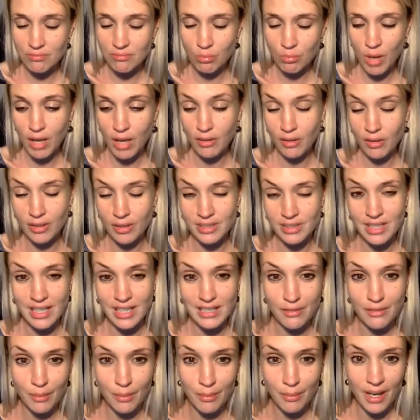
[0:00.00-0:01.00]
well, not a
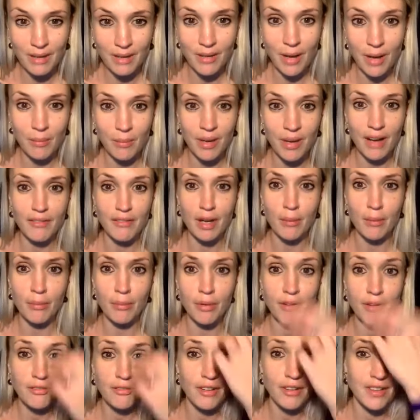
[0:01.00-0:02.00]
scientific background, but having a
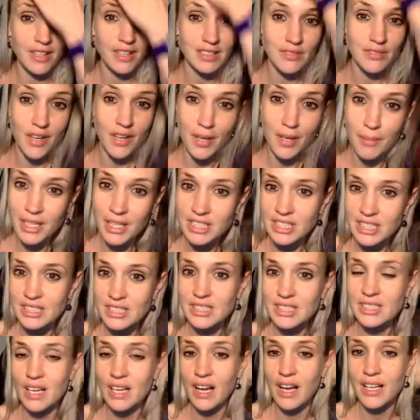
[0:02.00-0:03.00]
boyfriend that's very much
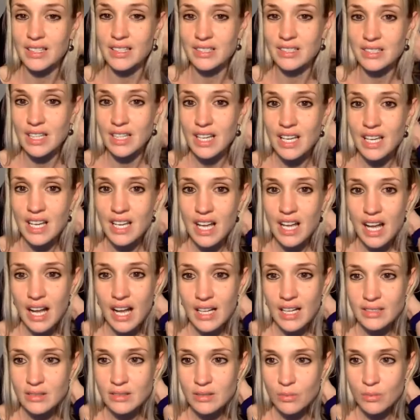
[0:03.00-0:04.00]
into science,
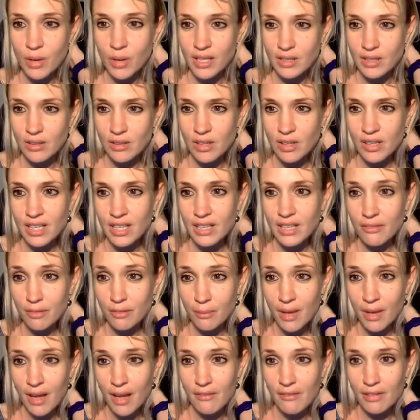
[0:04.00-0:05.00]
and when you look at it
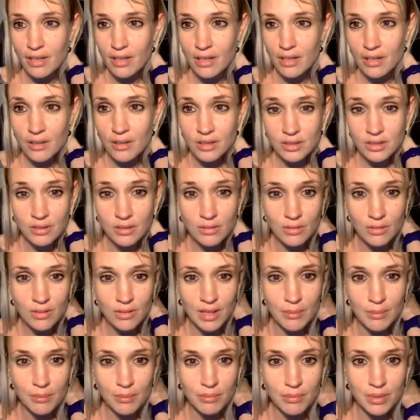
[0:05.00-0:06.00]
from an
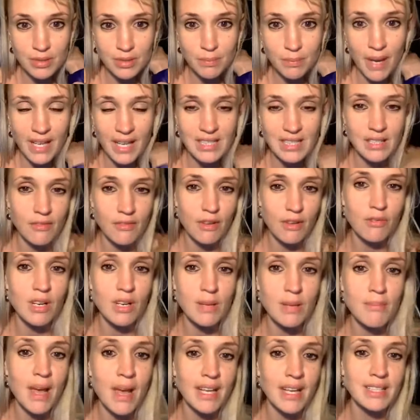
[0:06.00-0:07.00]
evolutionary perspective, it
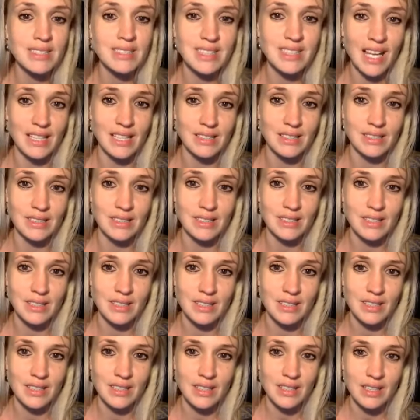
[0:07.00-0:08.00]
really makes sense.
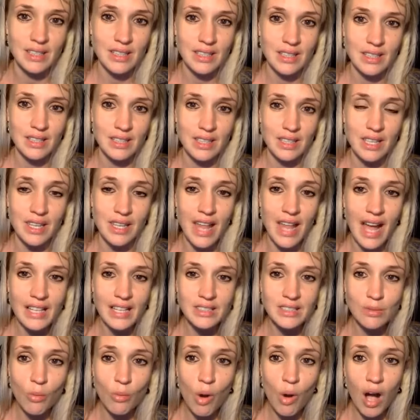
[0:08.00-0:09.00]

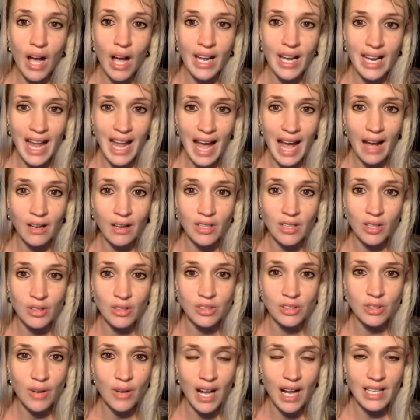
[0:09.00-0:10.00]
That's why now
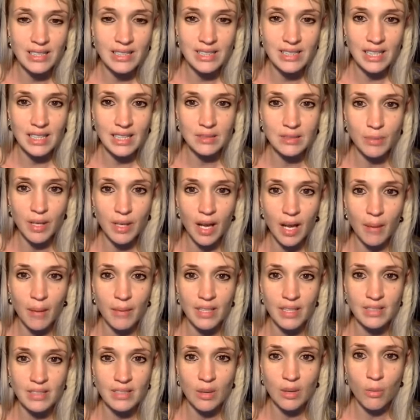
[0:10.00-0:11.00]
non-duality is
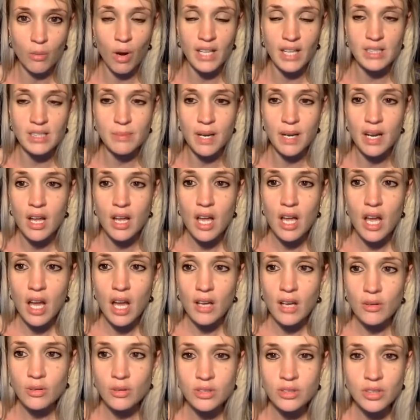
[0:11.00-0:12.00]
becoming so widespread.
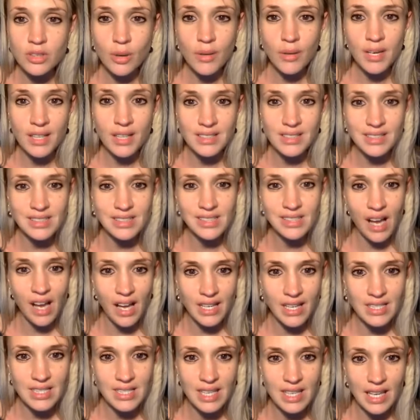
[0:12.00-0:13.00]
And also in our
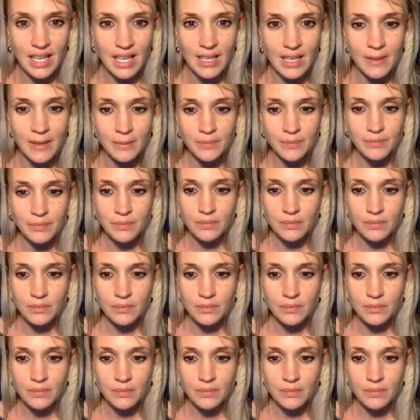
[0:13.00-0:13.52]
society,